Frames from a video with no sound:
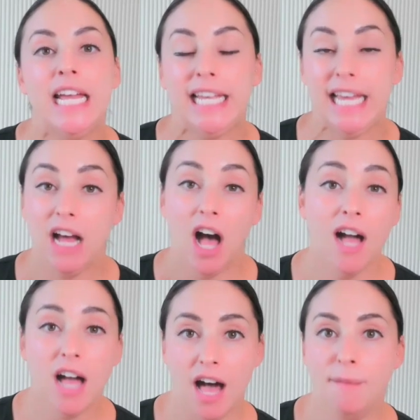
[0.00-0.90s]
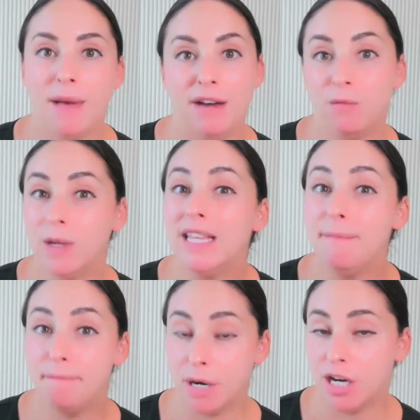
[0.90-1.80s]
get hung up and
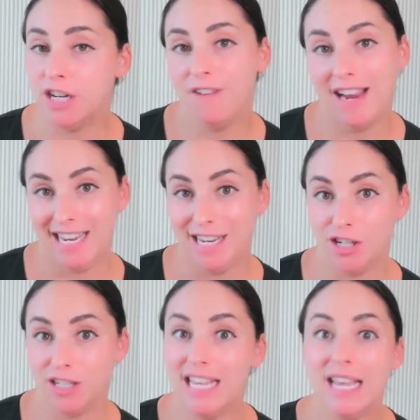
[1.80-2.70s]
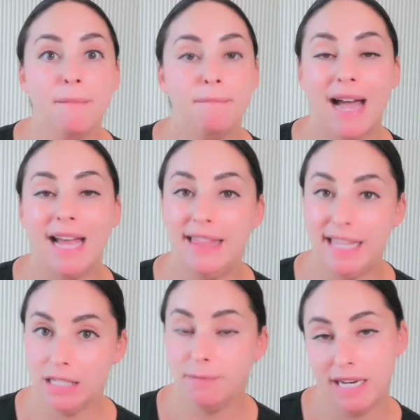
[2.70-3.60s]
really burned financially by
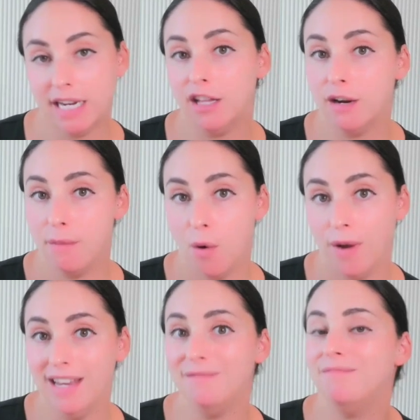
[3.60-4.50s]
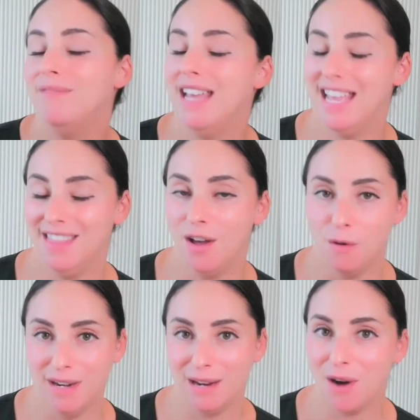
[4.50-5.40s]
this particular point in the
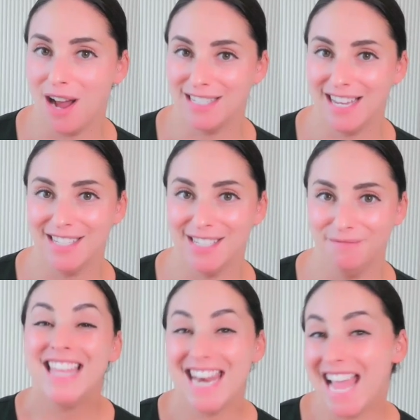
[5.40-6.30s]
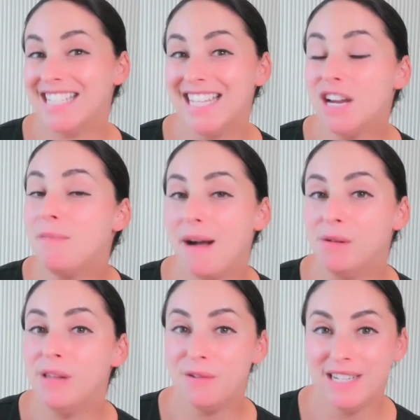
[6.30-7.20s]
opening process. The next thing you're
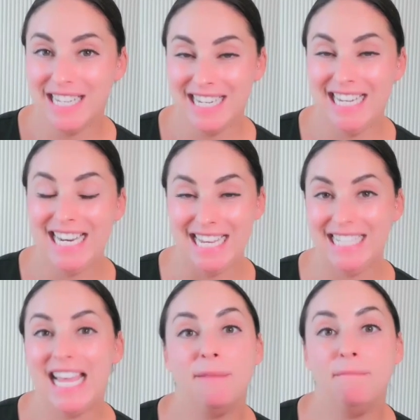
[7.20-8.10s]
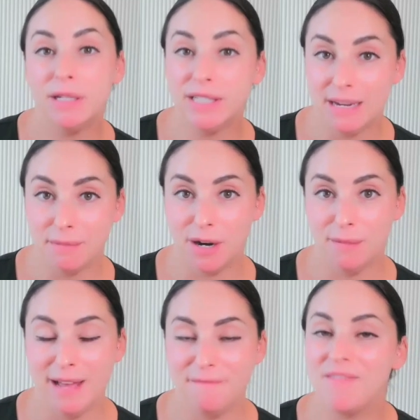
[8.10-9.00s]
probably going to need is a building
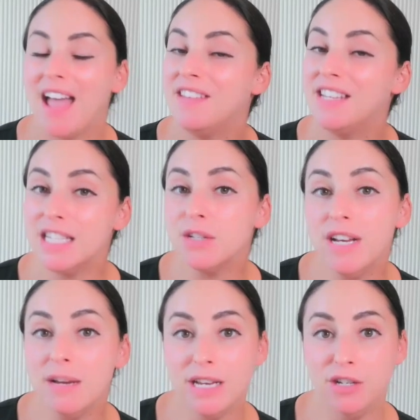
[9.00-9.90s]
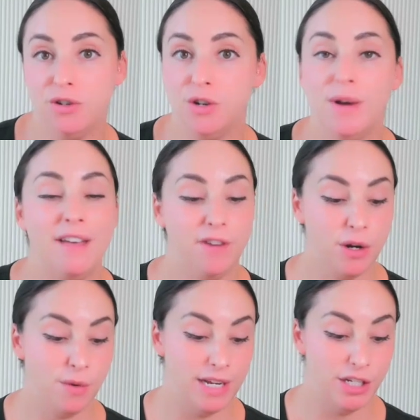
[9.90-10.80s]
permit. And this is going to be true if you're
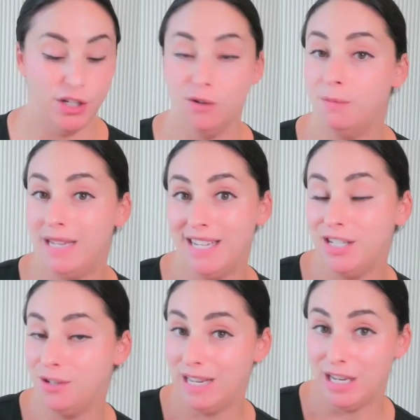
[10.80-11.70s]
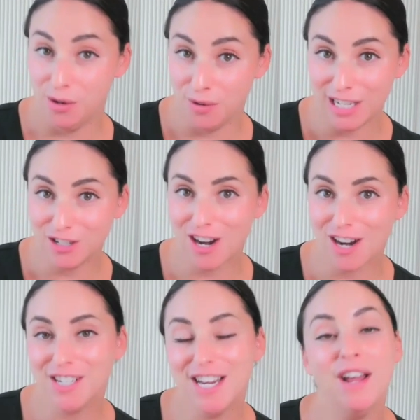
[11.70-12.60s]
going to be doing new
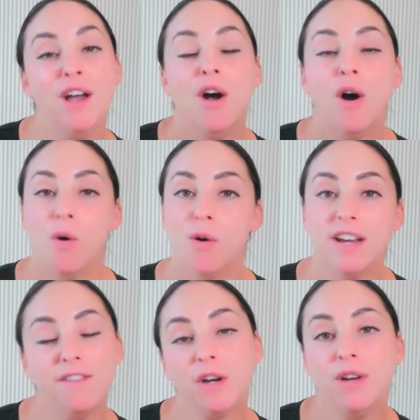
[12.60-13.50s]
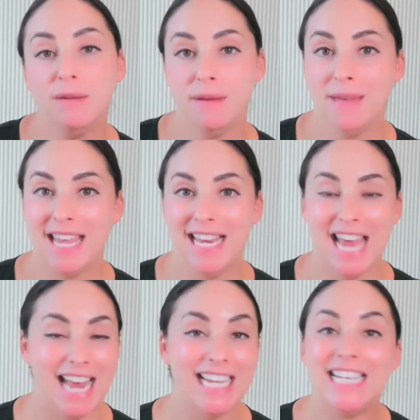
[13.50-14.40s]
construction or if you're going to be making
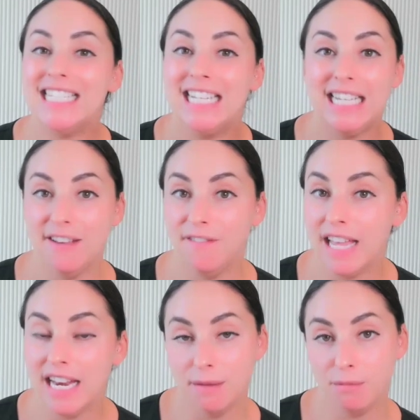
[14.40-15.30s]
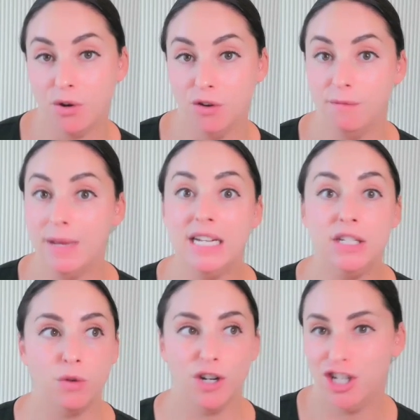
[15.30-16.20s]
any significant improvements
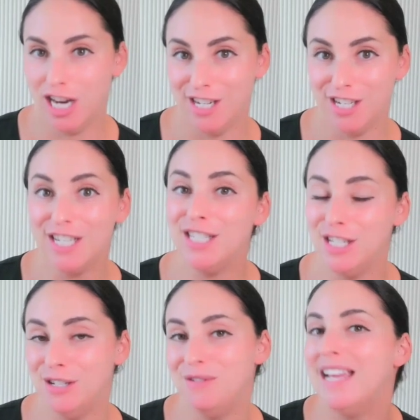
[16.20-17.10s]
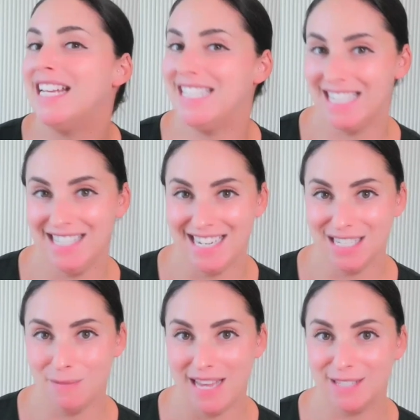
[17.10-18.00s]
or changes to an existing
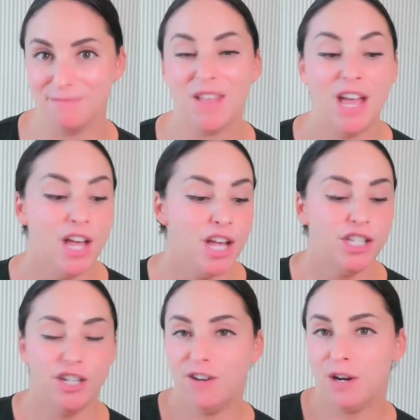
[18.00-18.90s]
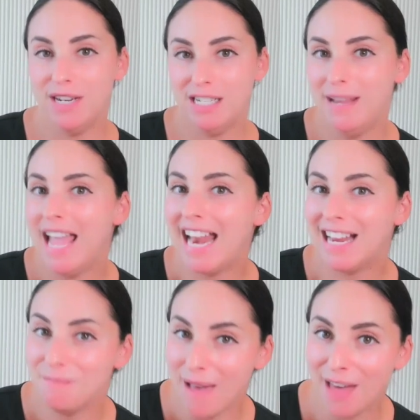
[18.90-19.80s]
space. So if you're going to be
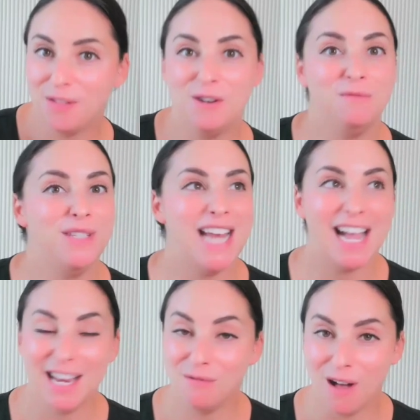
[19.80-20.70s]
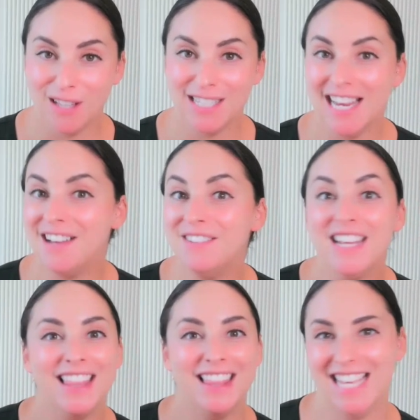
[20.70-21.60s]
adding bathrooms, knocking walls
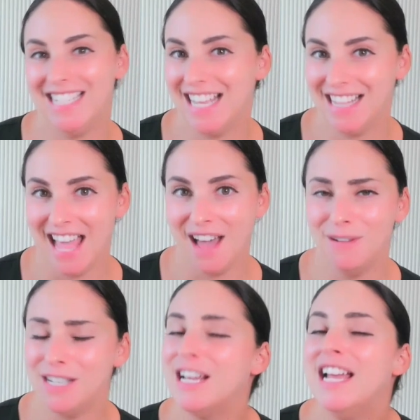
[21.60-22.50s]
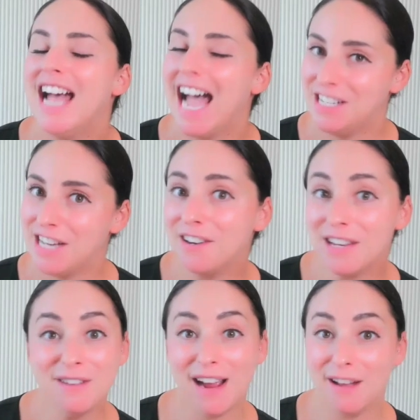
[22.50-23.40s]
down, things like that, which I
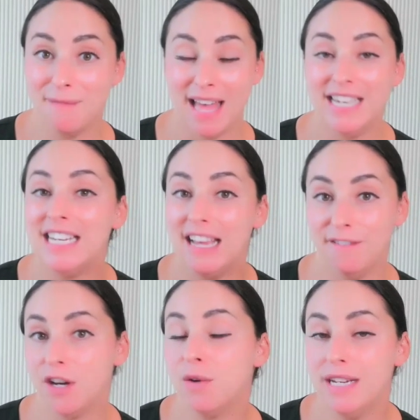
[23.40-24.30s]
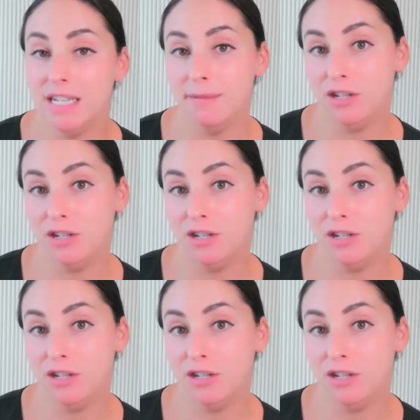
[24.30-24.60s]
generally recommend if you're going to be